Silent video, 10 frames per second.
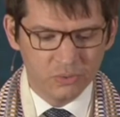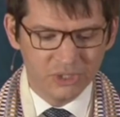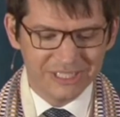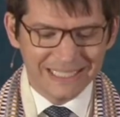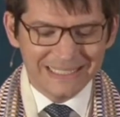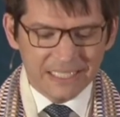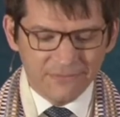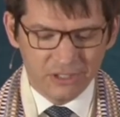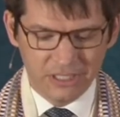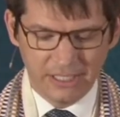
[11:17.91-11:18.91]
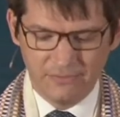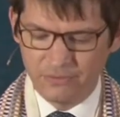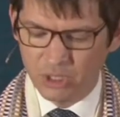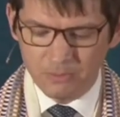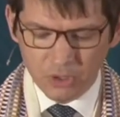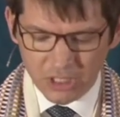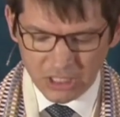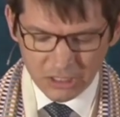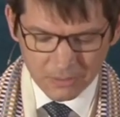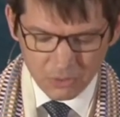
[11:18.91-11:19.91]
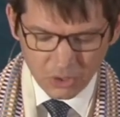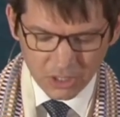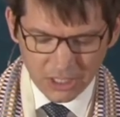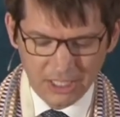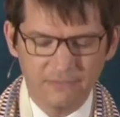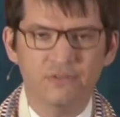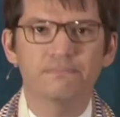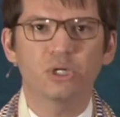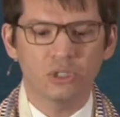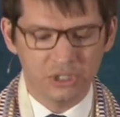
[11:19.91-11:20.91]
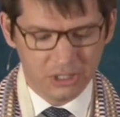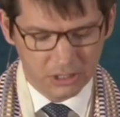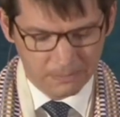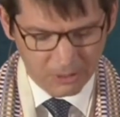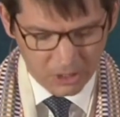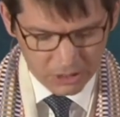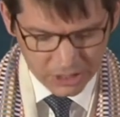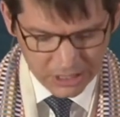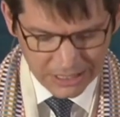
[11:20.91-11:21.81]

were said differently from community to community and from person to person.